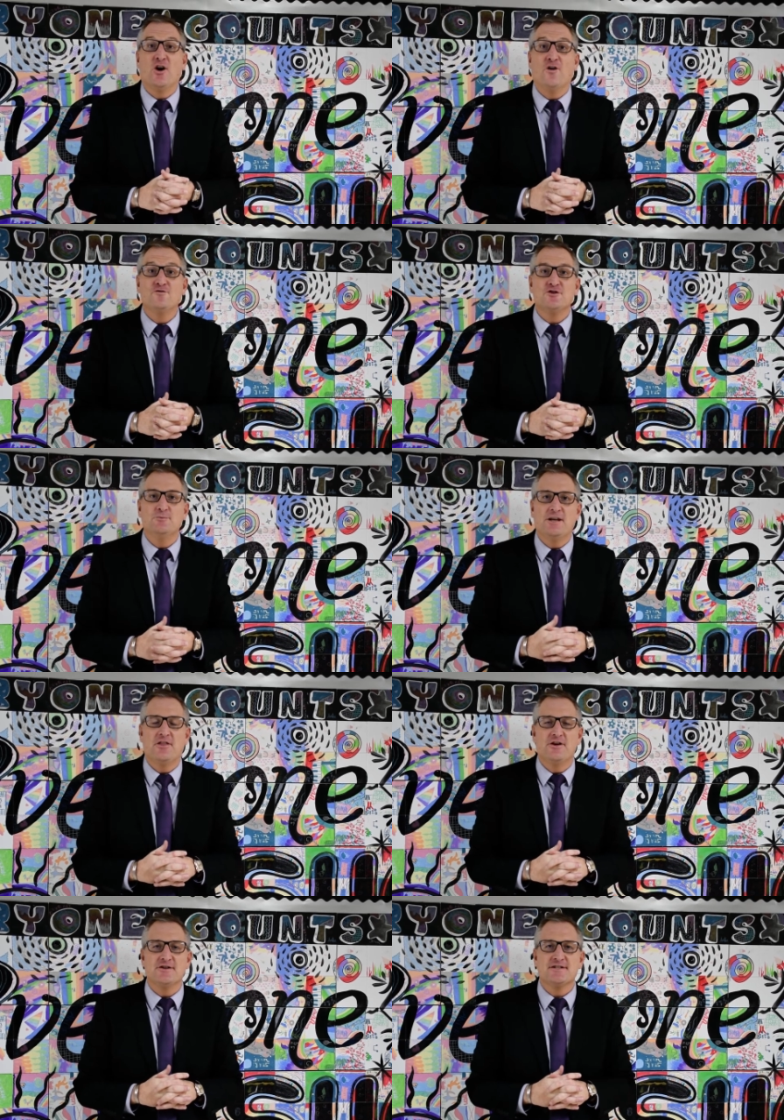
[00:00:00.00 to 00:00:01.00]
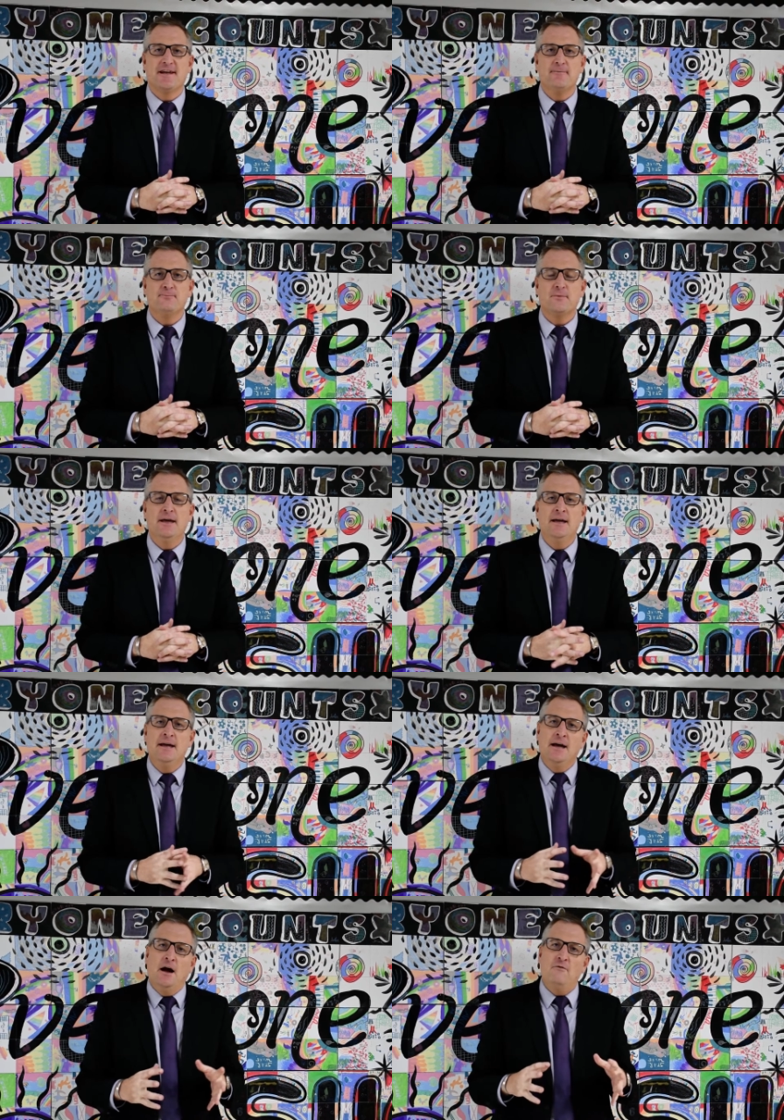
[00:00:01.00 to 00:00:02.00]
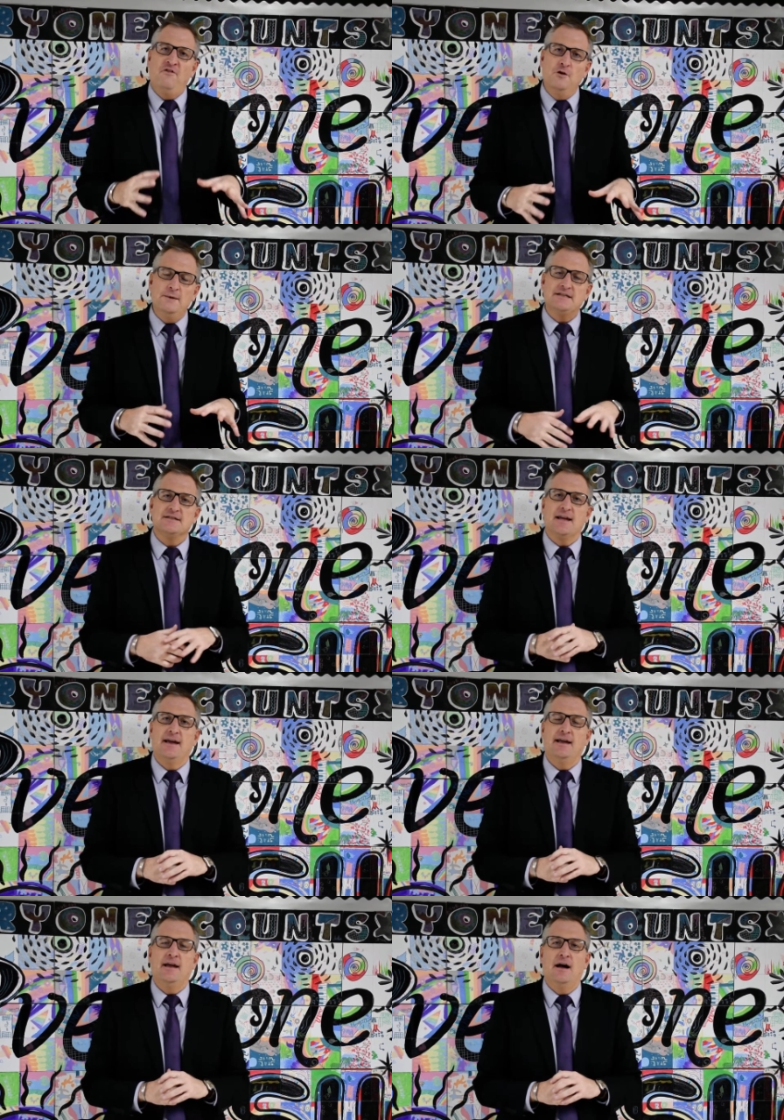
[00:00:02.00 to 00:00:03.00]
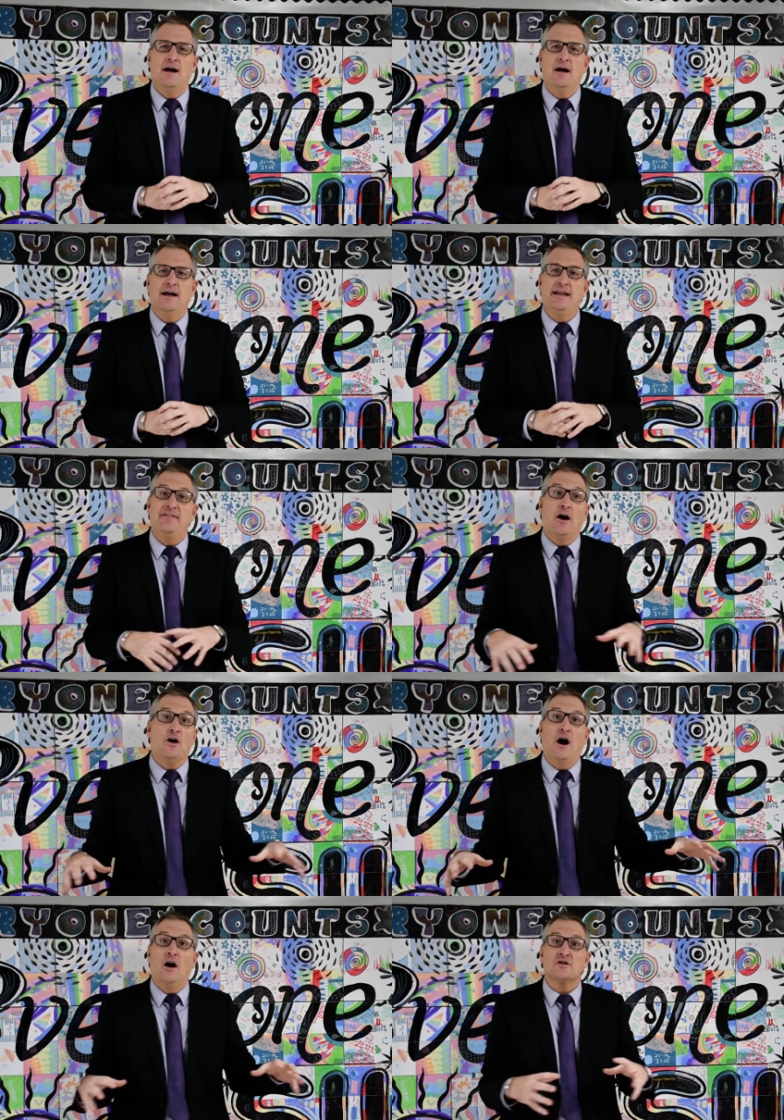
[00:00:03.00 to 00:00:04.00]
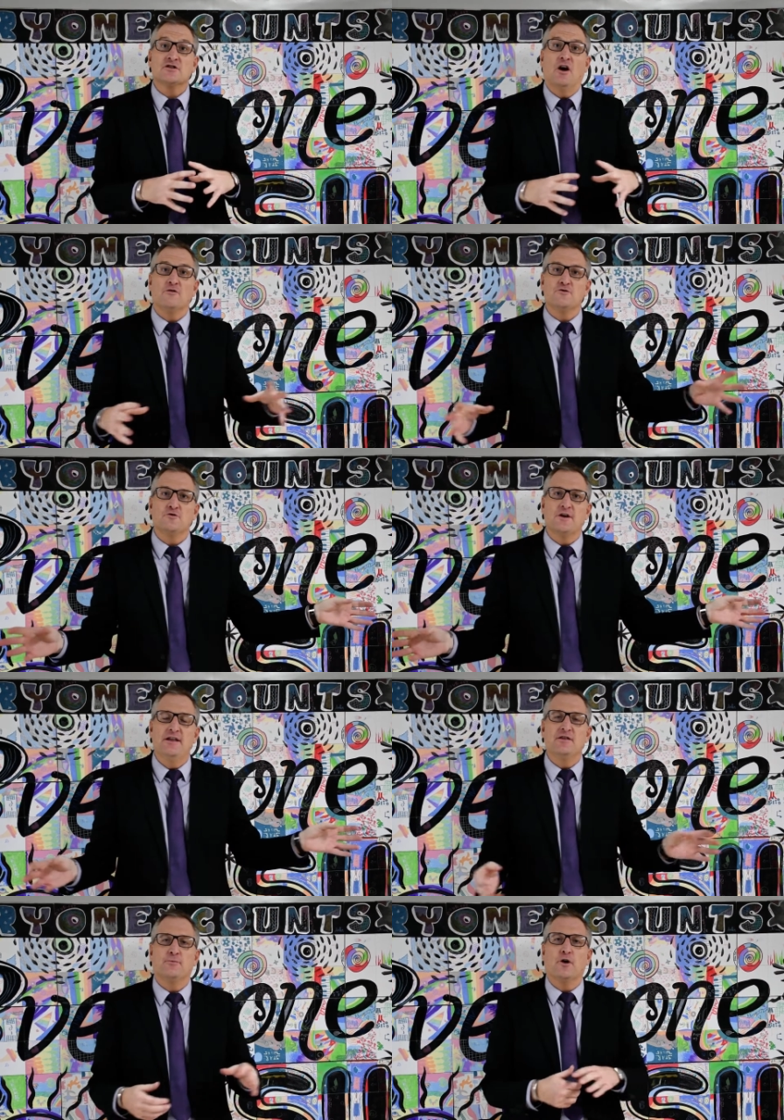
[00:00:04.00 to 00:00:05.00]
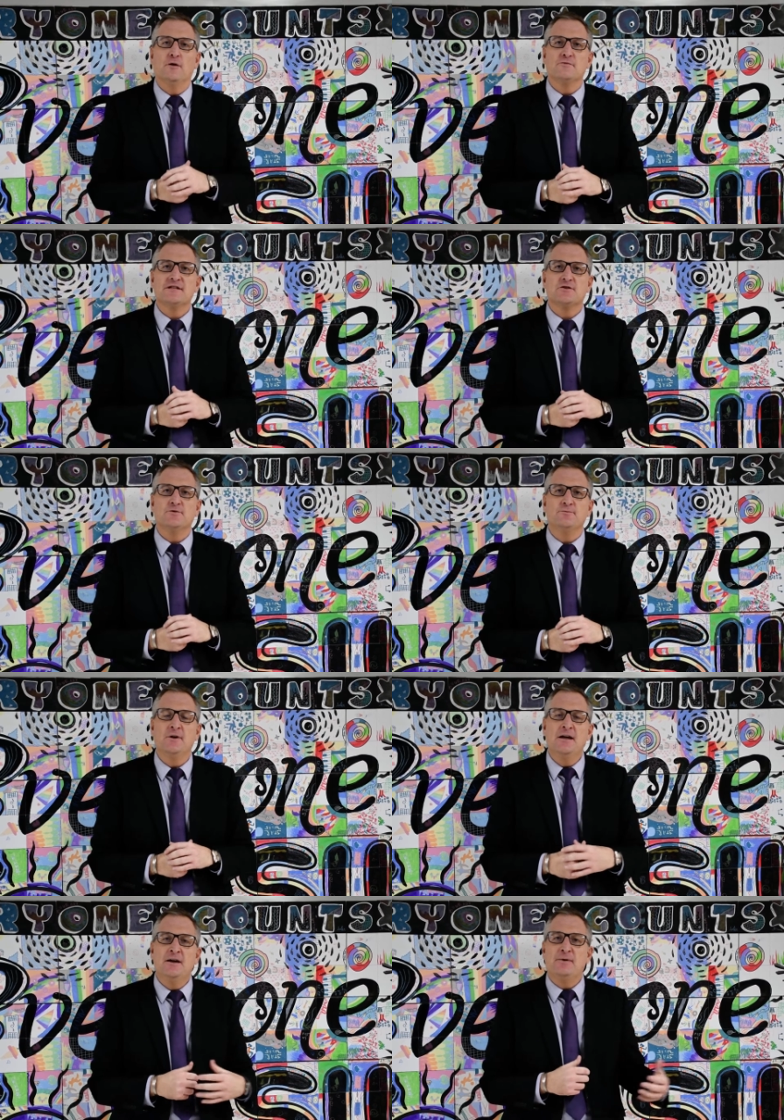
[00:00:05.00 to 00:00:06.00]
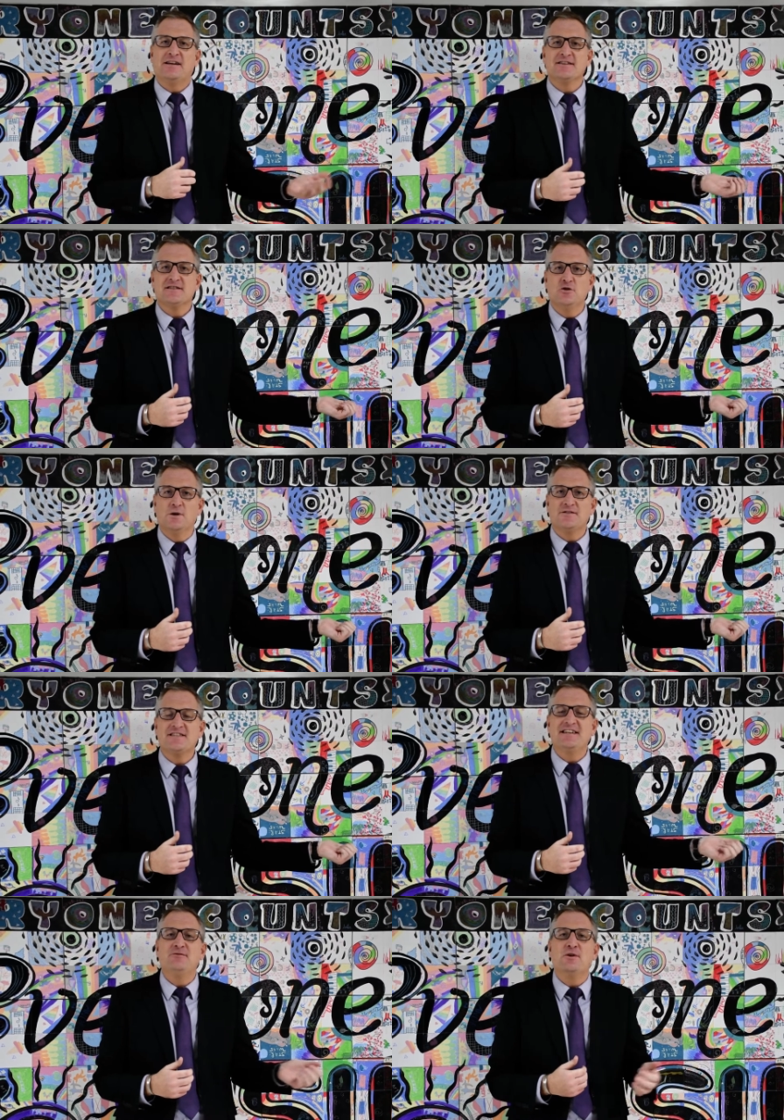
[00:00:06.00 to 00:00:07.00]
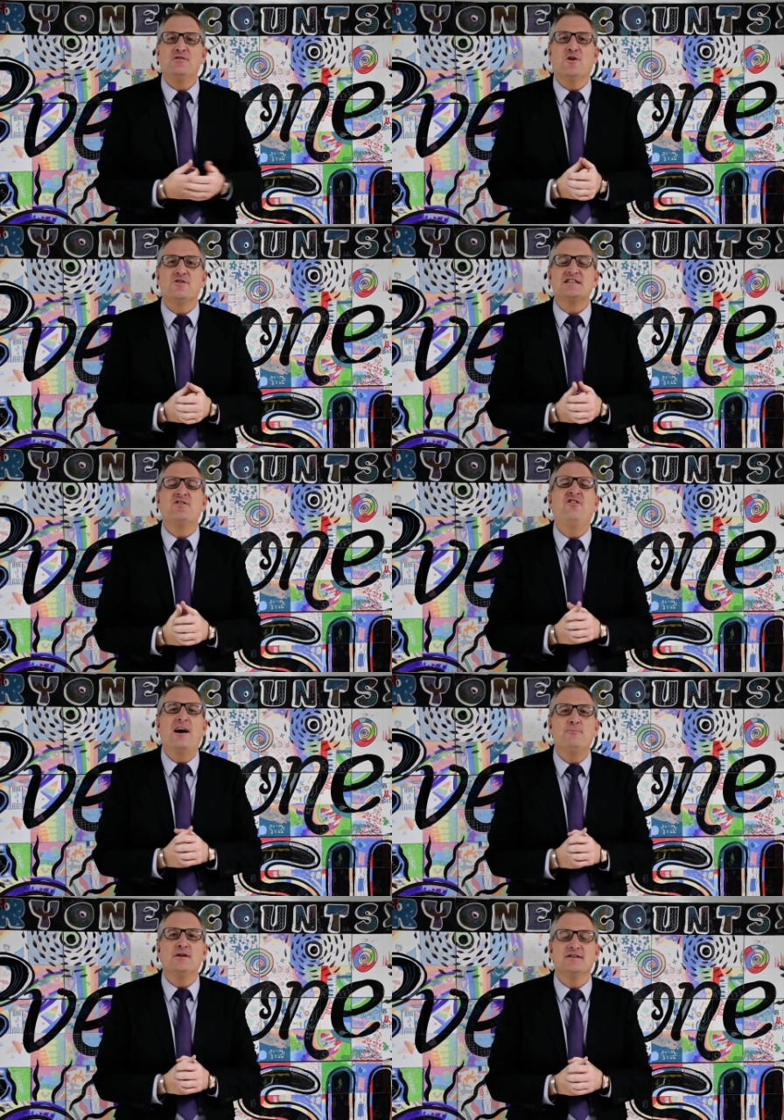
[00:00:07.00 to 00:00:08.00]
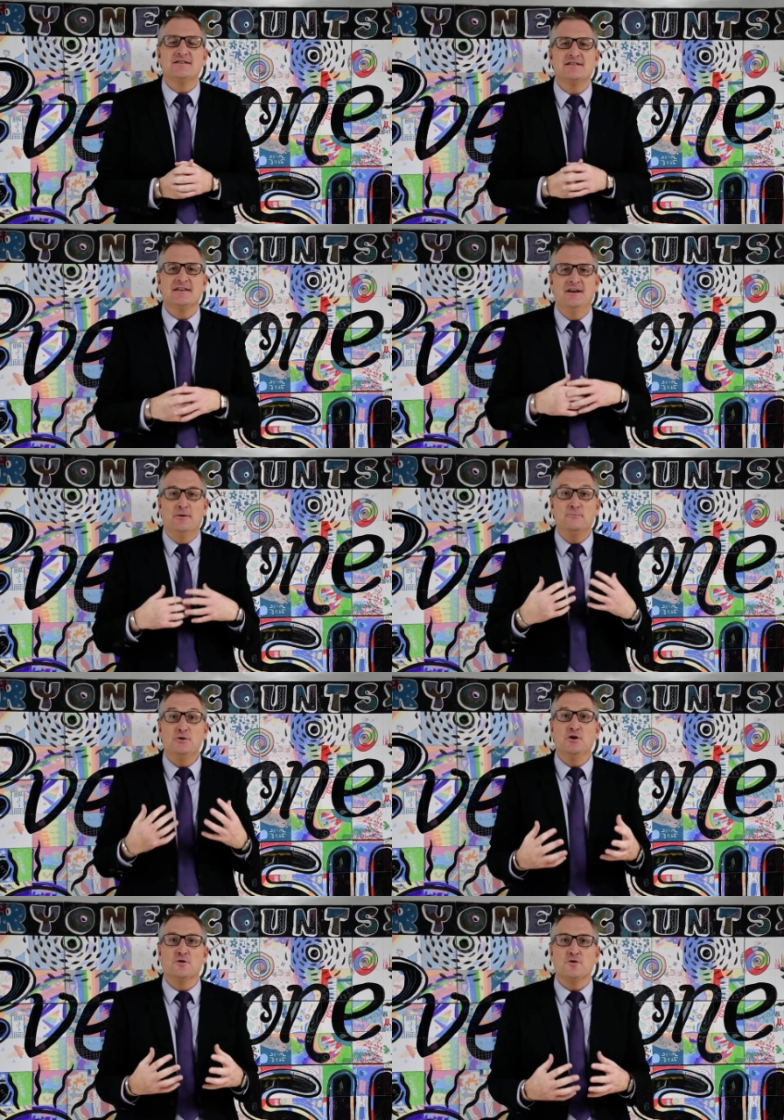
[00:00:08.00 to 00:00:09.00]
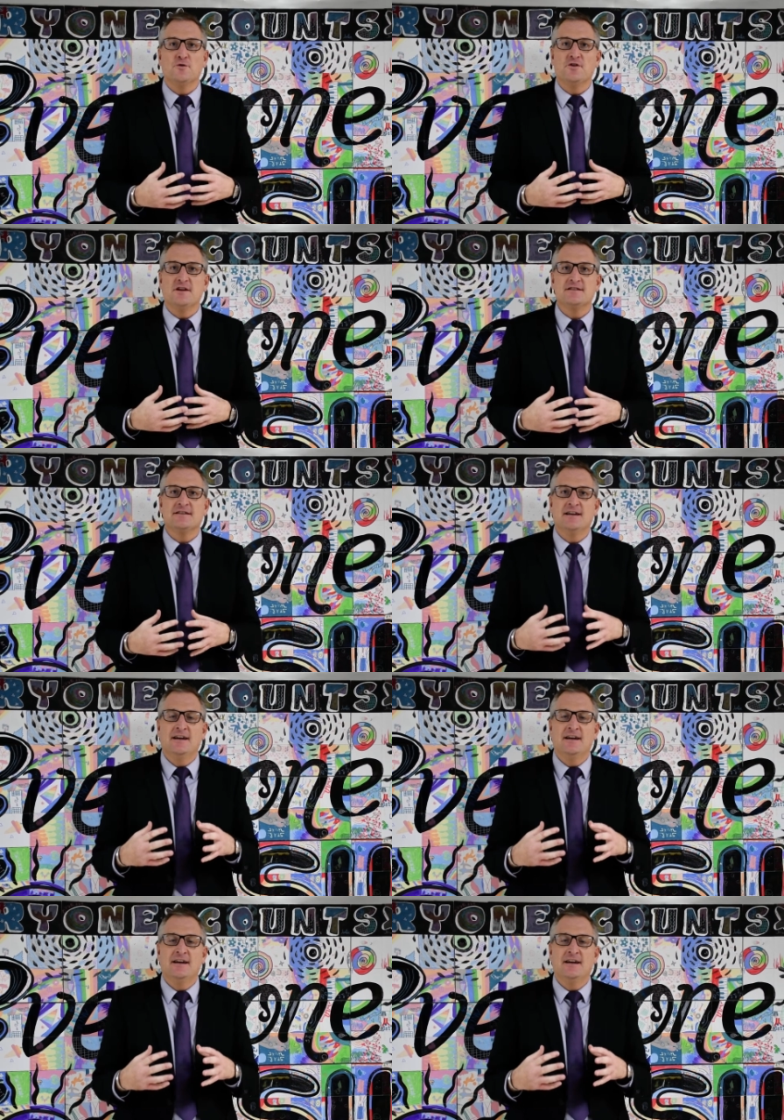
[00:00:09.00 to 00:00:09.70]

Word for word: of Two Minute Thursday. I'm filming today uh, in our art corridor in the primary school because you will have seen we've got this fabulous mural that